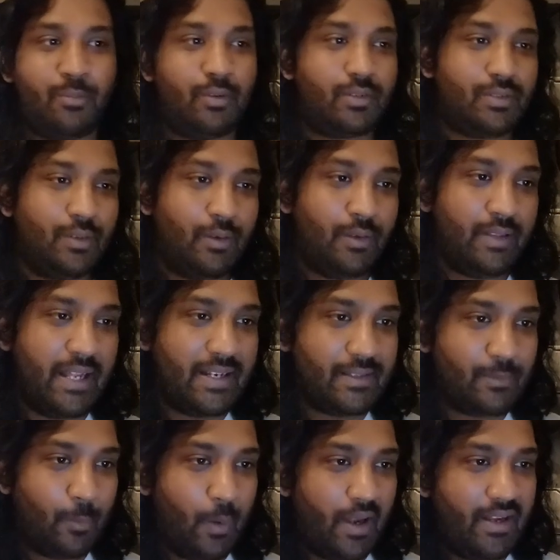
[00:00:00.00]
So that is
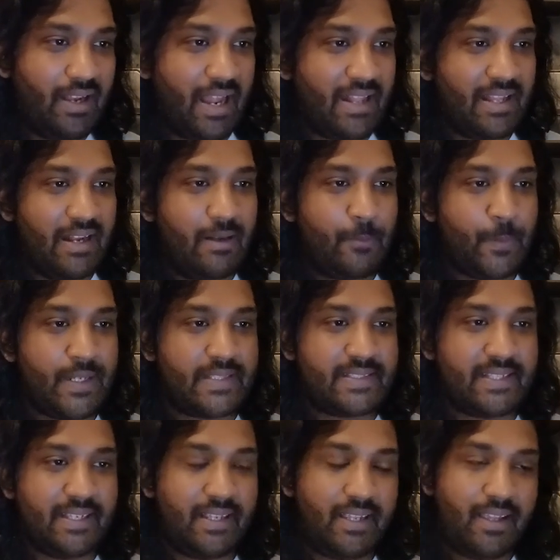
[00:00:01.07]
one, and then we
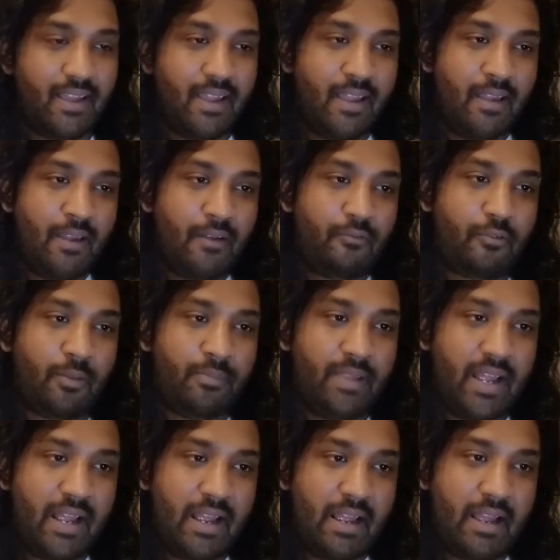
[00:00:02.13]
see from
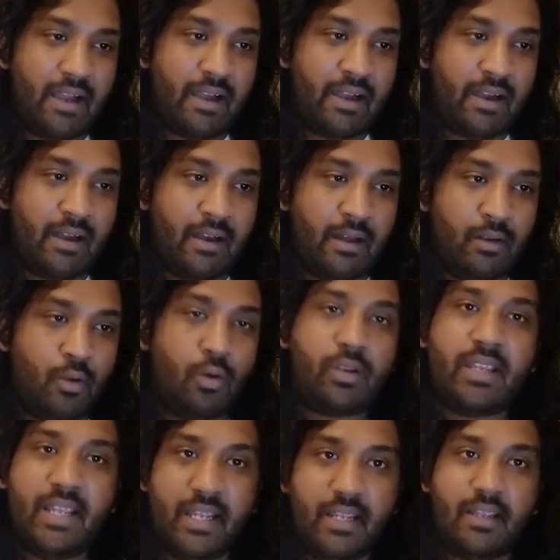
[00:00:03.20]
there
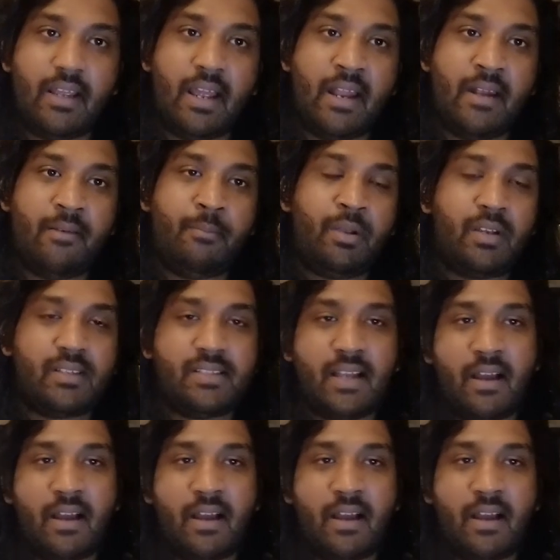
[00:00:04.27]
Loki, and because